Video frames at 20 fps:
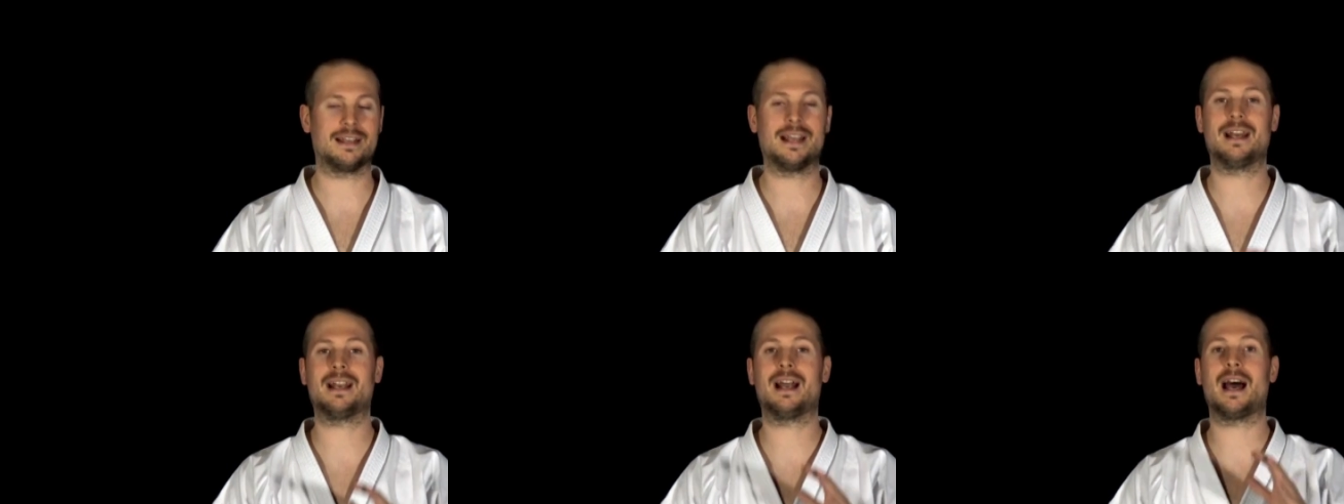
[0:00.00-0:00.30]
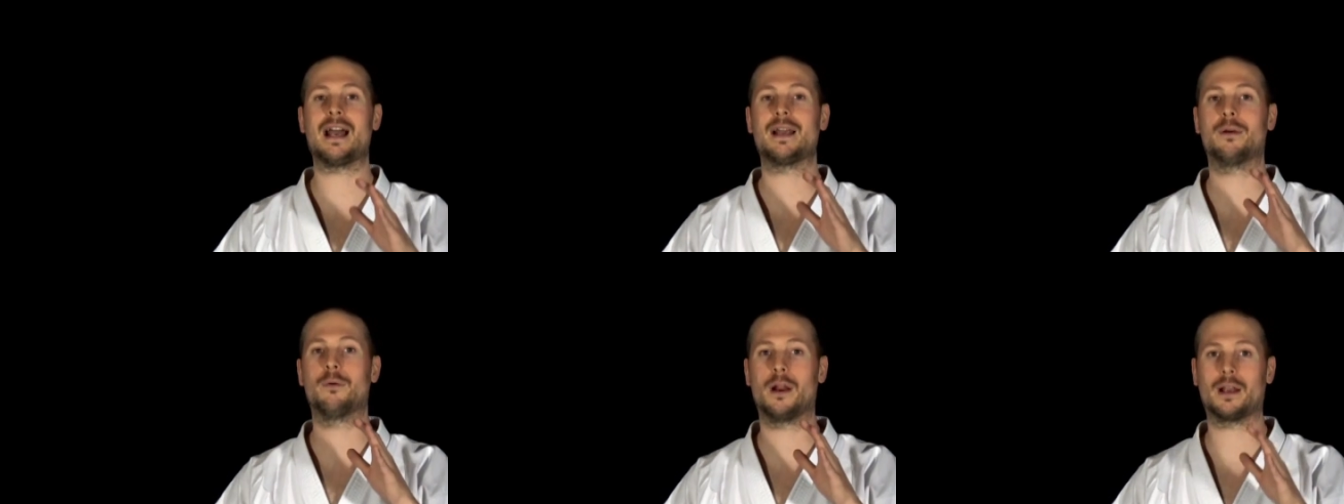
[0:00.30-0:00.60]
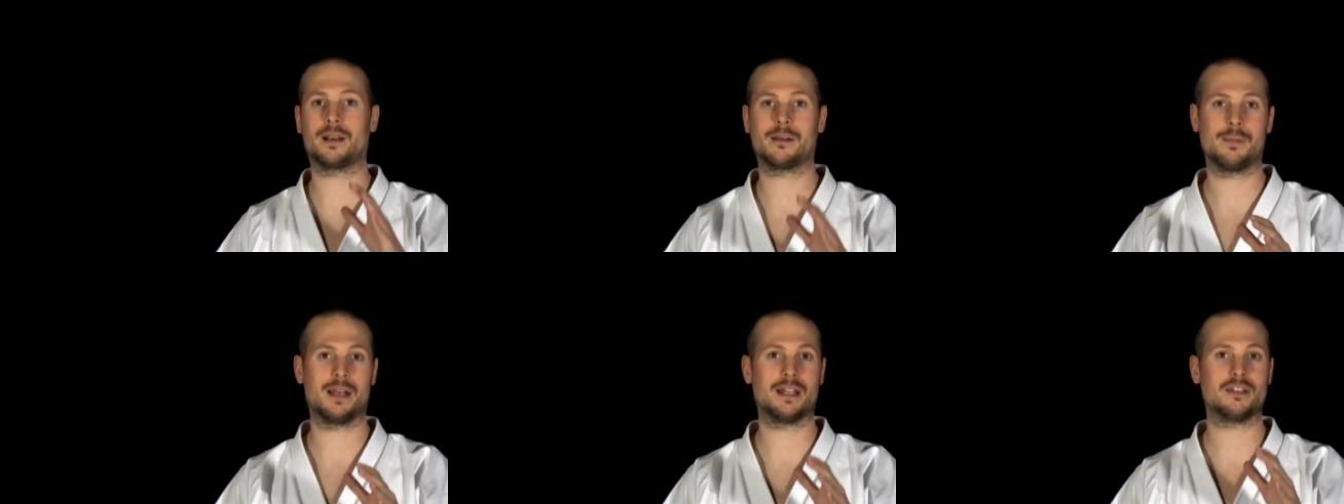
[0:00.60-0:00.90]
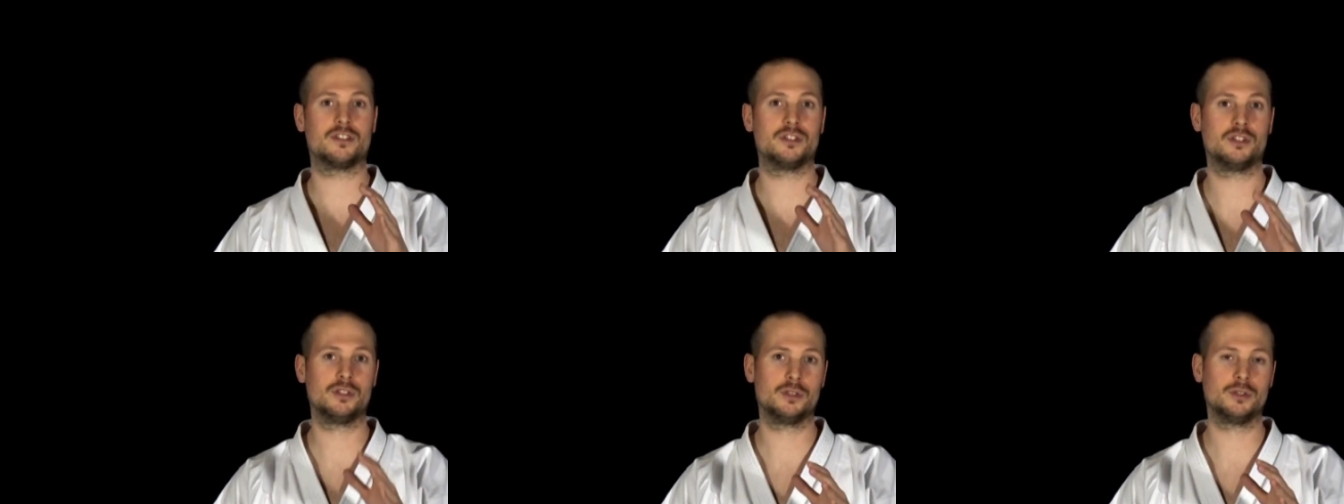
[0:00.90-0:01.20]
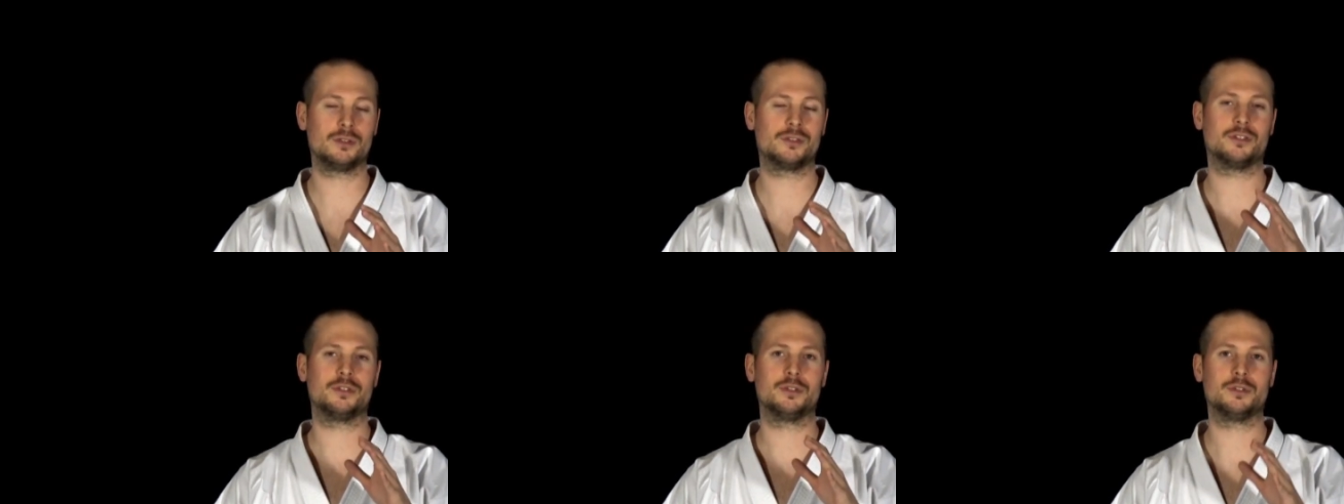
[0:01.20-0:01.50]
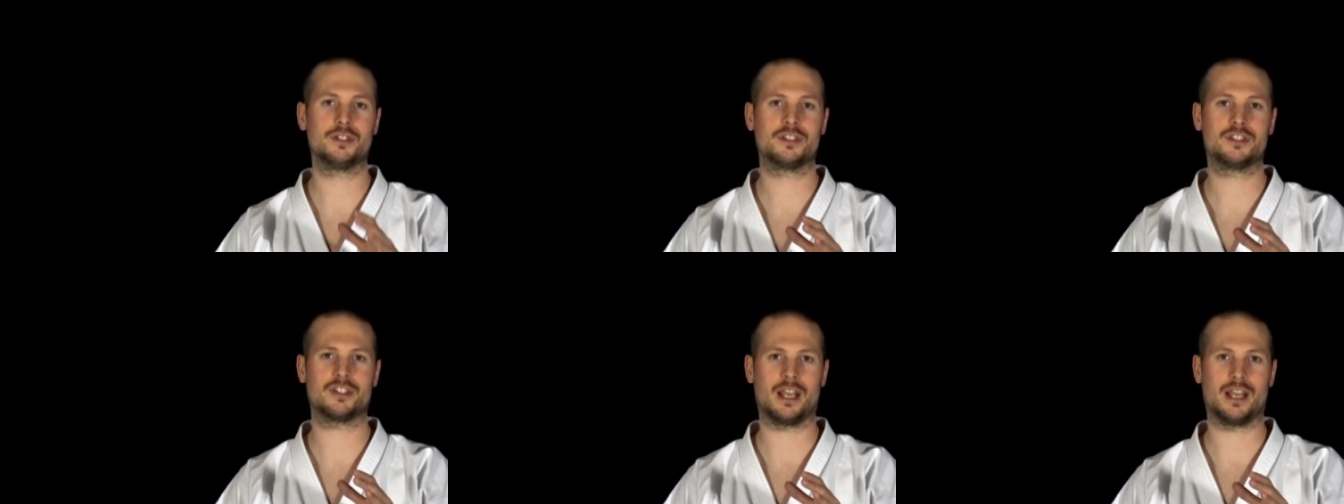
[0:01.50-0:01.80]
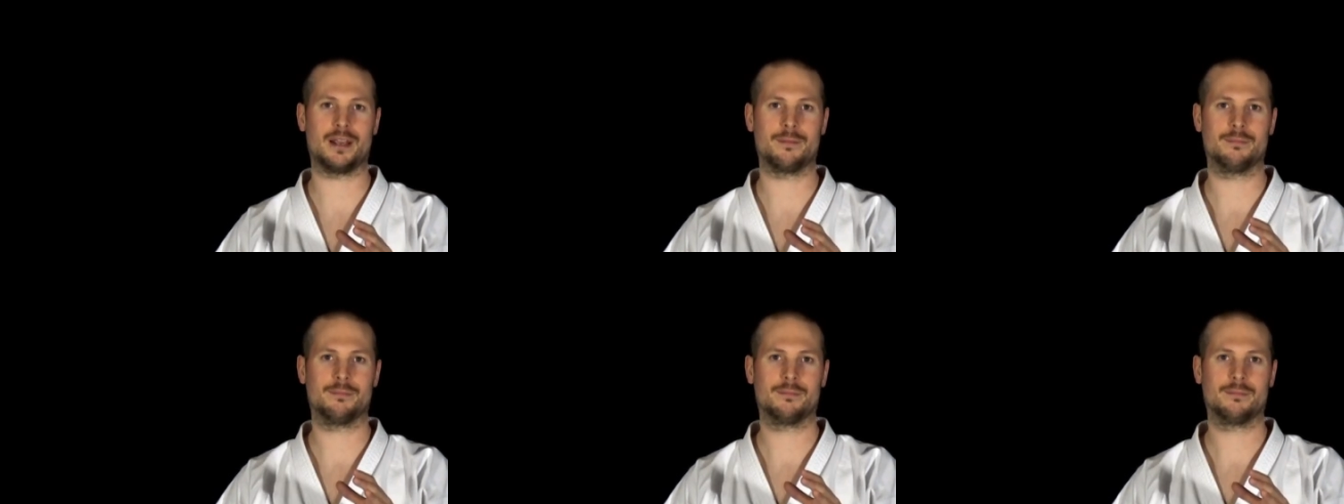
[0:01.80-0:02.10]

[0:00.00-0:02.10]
and I recommend you to do the same.